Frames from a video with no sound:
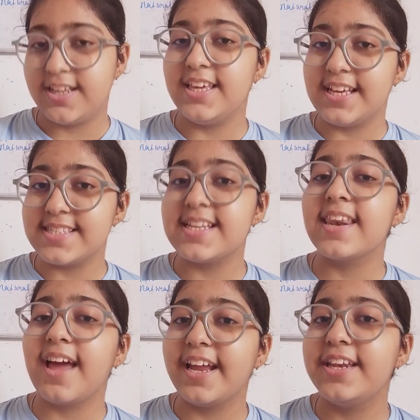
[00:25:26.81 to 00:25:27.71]
Yes,
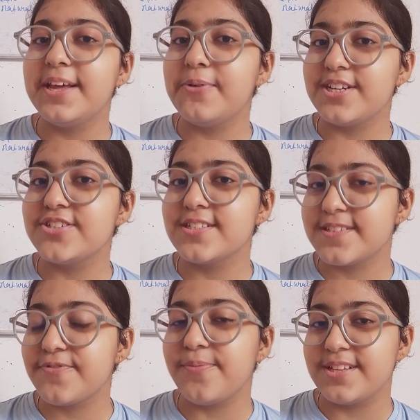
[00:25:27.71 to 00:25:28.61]
90
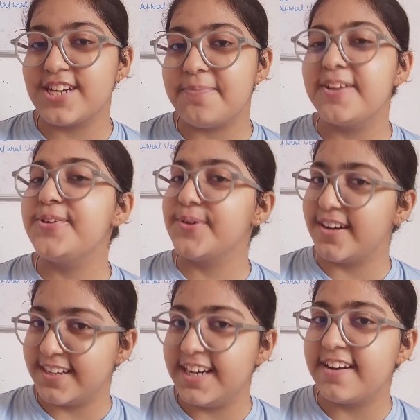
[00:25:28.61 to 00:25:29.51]
questions from the chapter. You
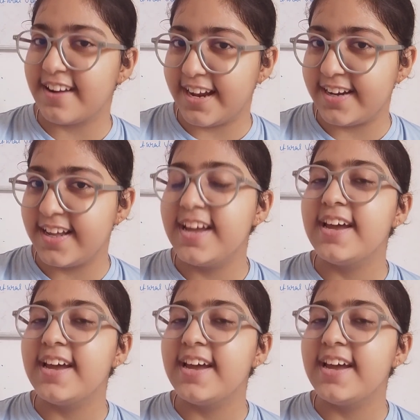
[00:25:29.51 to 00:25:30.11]
heard it right.